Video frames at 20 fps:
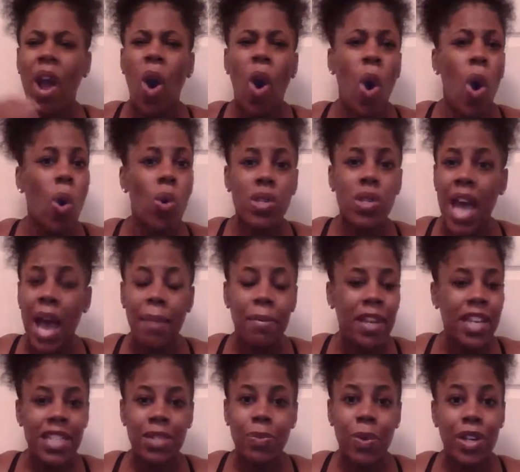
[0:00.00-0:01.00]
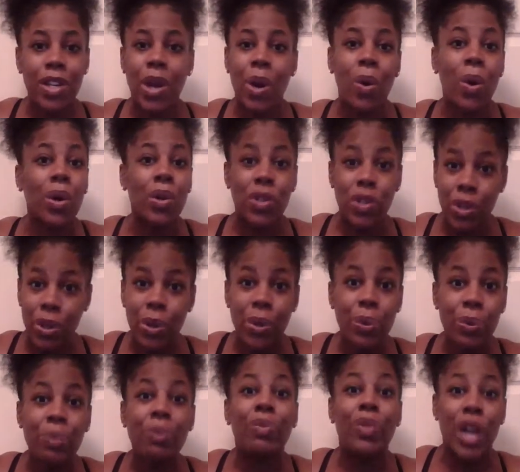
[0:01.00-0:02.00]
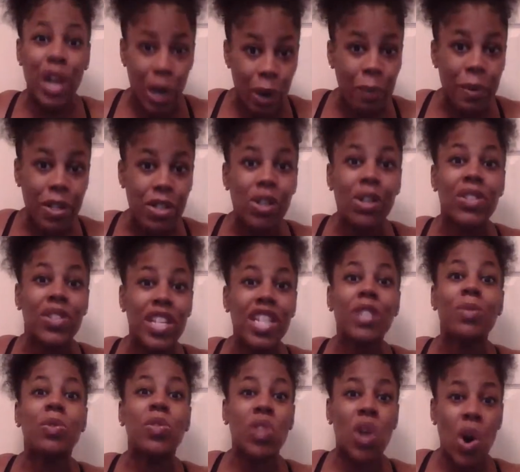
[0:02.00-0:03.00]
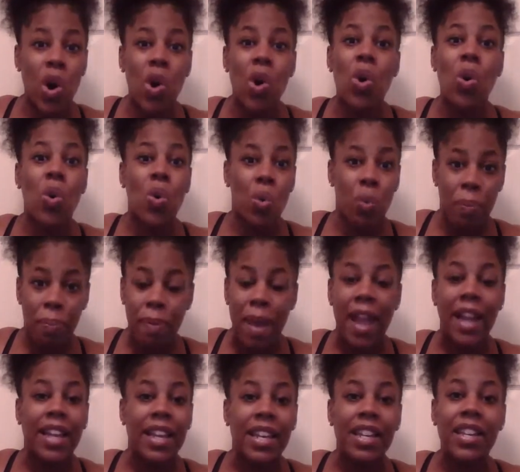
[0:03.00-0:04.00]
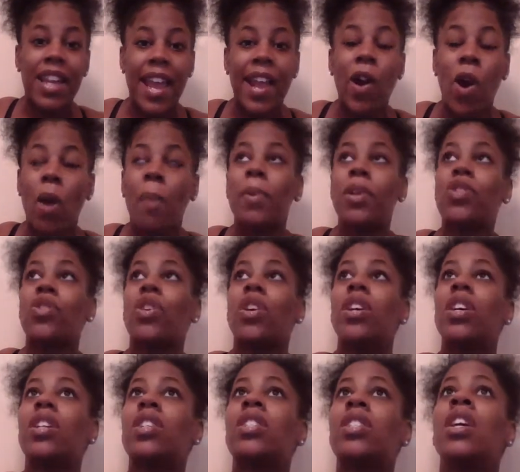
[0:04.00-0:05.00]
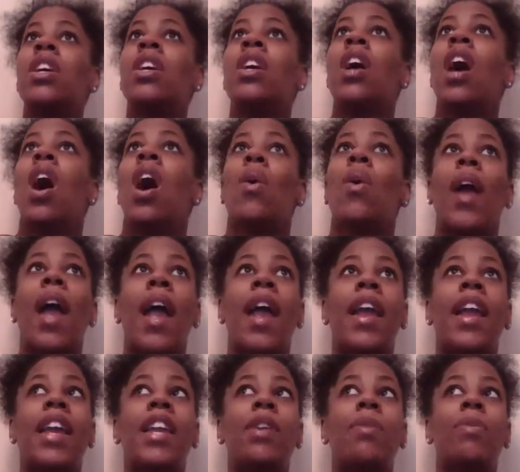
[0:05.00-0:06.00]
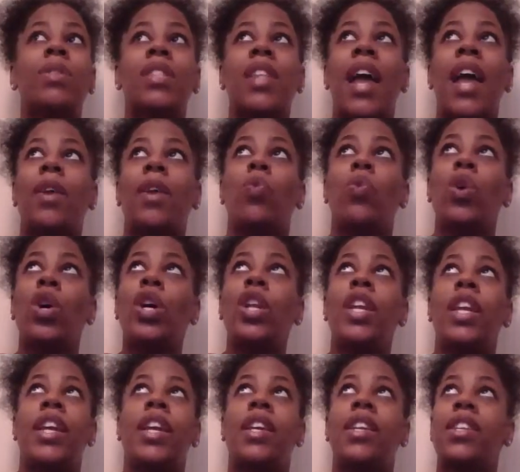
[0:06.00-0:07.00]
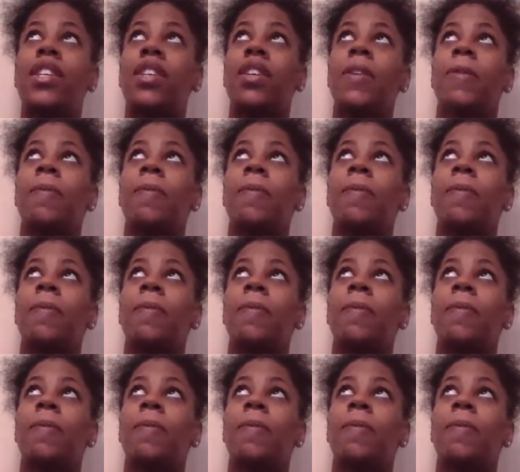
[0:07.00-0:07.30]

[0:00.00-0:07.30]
Old time. These were no new army trucks. These was old back in the day army trucks, okay? And it was like wooded.